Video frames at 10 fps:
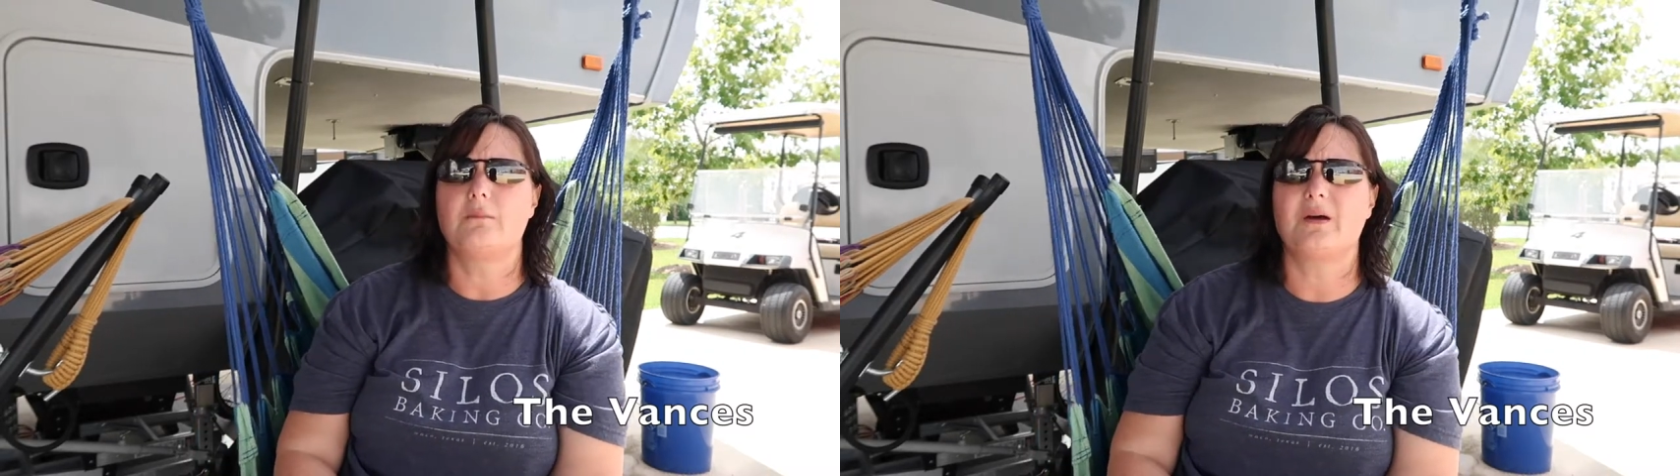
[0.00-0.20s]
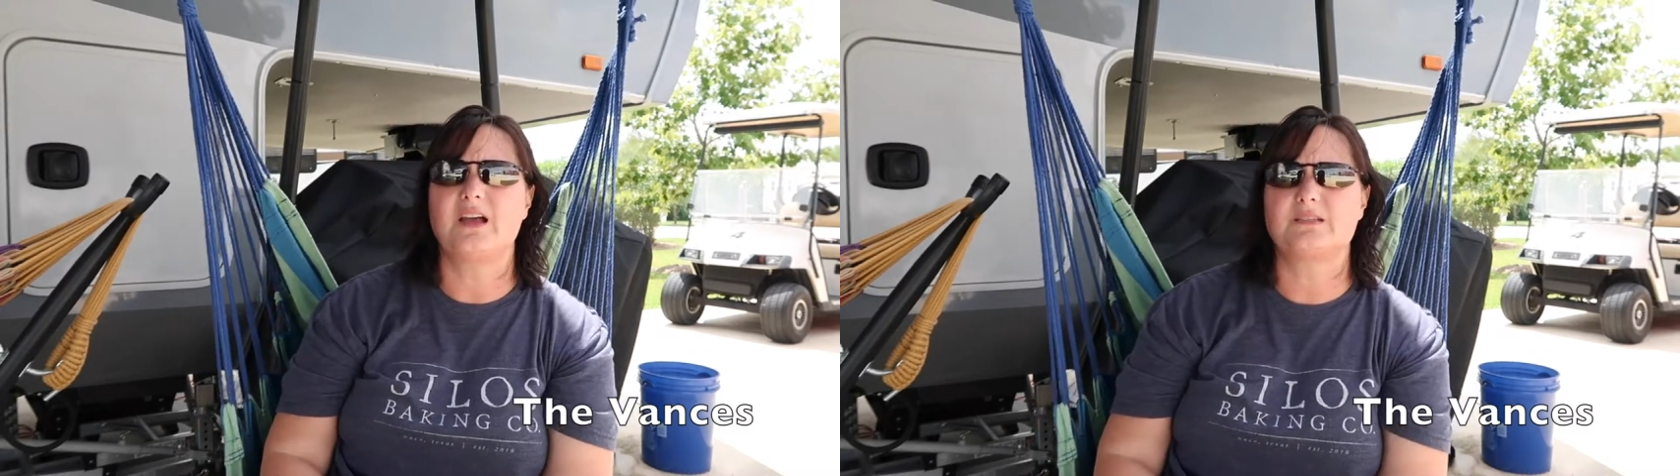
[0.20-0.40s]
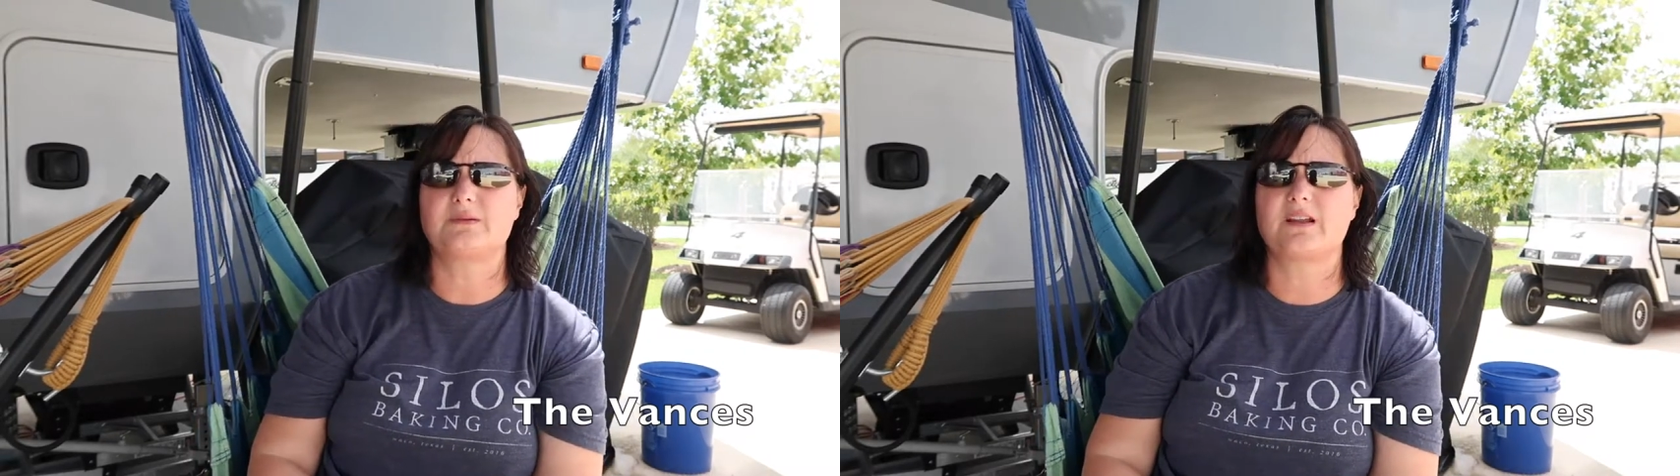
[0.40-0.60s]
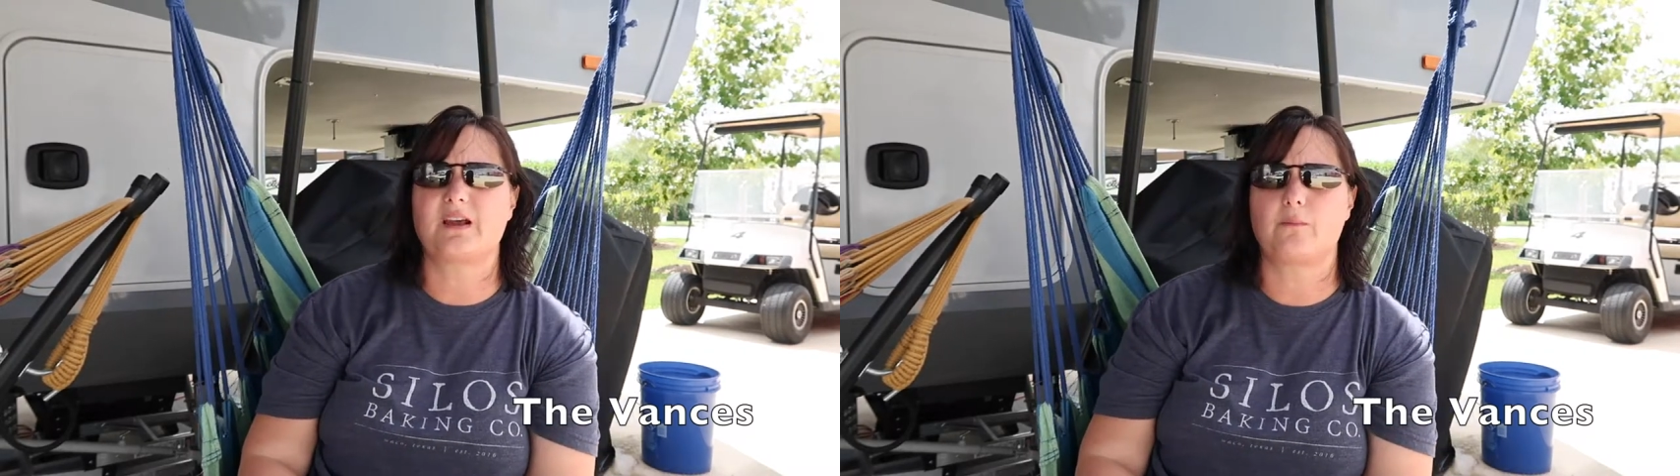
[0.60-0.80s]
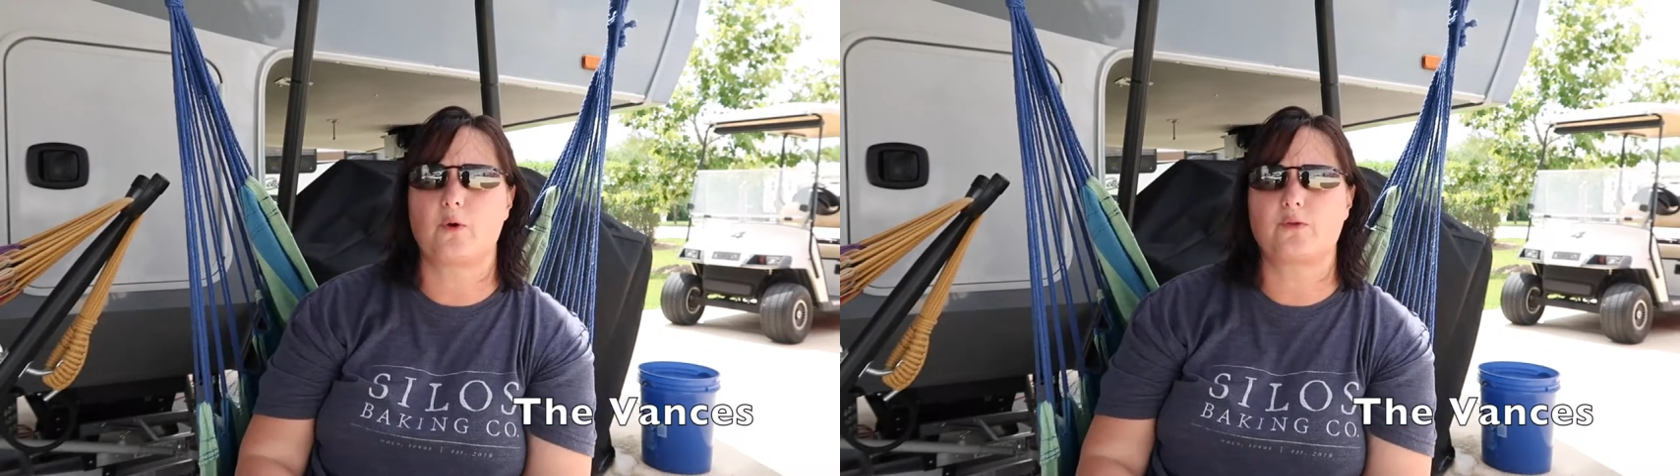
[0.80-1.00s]
my husband and
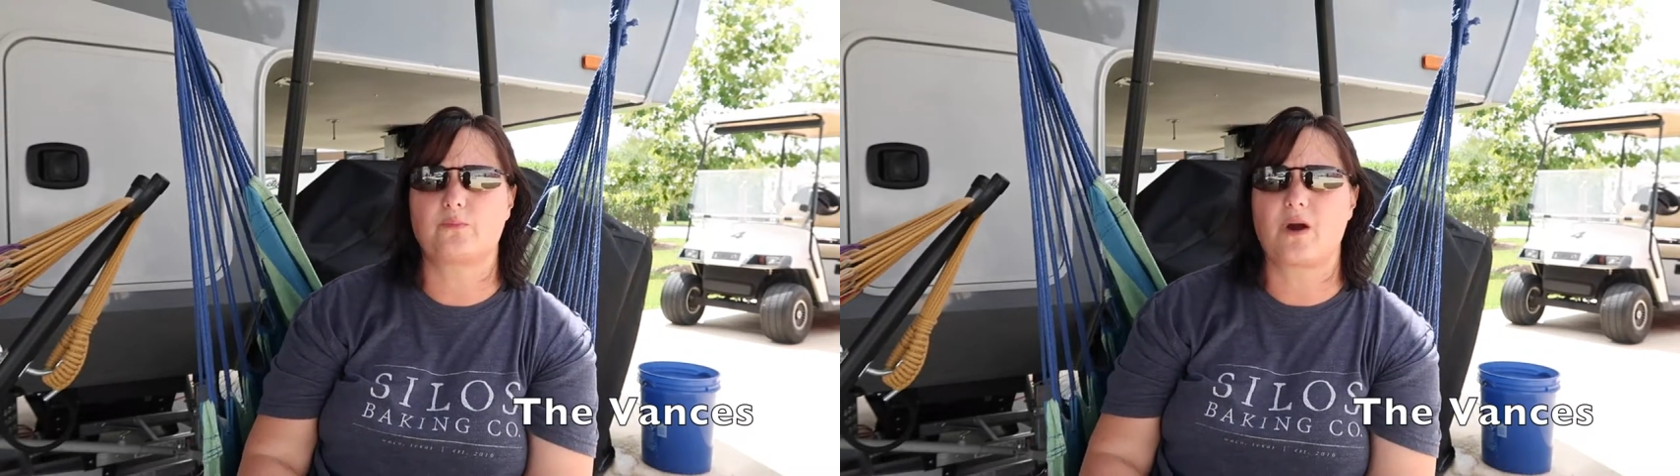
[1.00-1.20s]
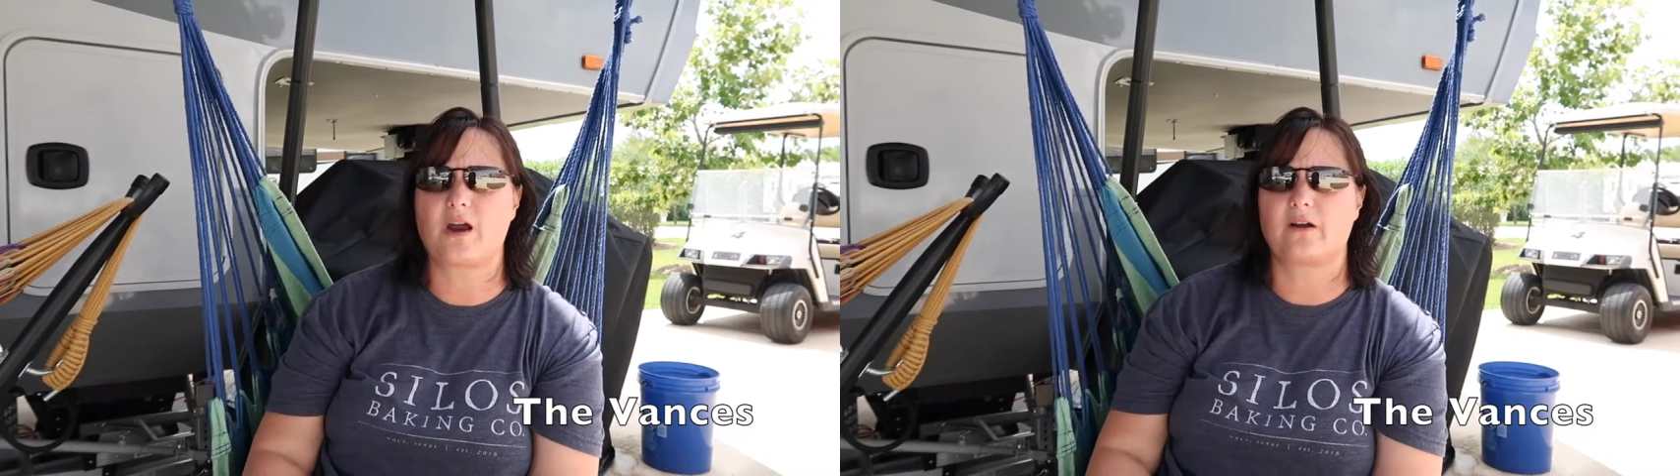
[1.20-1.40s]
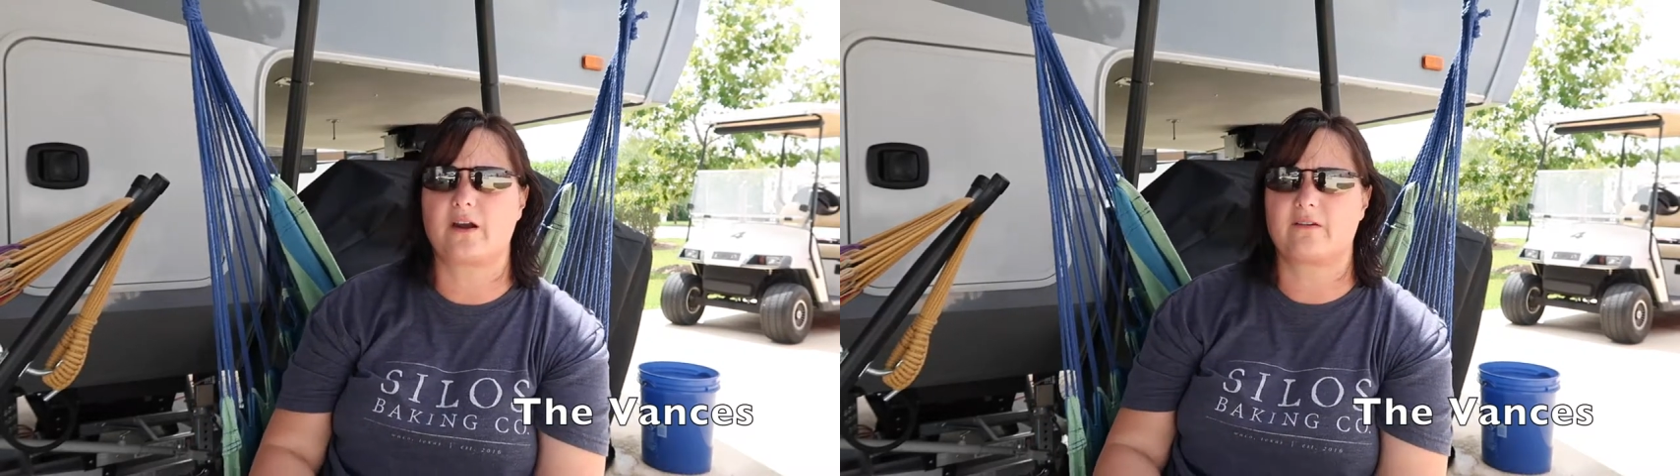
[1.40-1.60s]
I are both prior